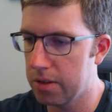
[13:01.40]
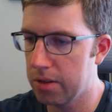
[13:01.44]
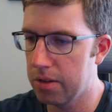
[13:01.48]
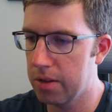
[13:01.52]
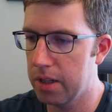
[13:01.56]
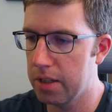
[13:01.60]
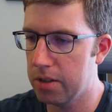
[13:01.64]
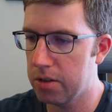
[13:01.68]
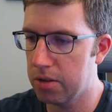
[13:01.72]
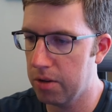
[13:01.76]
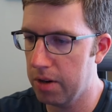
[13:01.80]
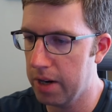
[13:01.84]
So
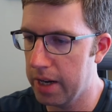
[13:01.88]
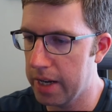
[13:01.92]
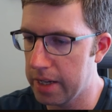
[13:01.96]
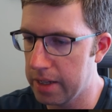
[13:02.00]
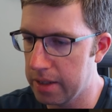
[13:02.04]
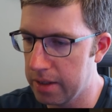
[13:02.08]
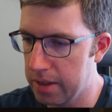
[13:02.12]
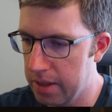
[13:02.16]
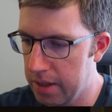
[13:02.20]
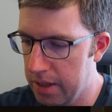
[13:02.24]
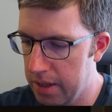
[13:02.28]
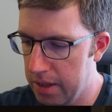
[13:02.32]
that's great.
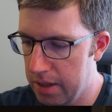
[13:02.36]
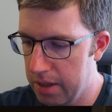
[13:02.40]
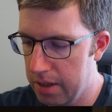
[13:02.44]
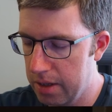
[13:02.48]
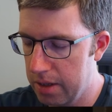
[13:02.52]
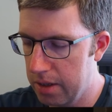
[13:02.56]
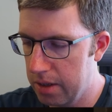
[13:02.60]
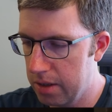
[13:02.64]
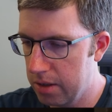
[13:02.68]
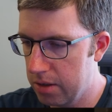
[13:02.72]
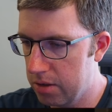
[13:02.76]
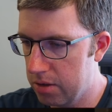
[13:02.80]

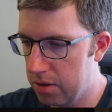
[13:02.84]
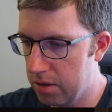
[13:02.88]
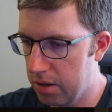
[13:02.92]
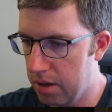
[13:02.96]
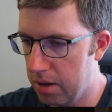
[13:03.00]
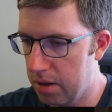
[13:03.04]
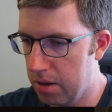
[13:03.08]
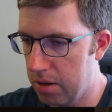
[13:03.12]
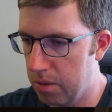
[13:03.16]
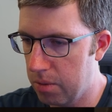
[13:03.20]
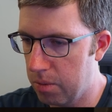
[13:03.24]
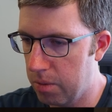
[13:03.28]

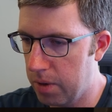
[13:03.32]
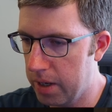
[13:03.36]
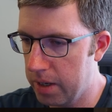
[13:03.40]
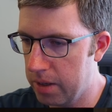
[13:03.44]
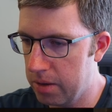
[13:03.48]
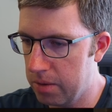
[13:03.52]
So why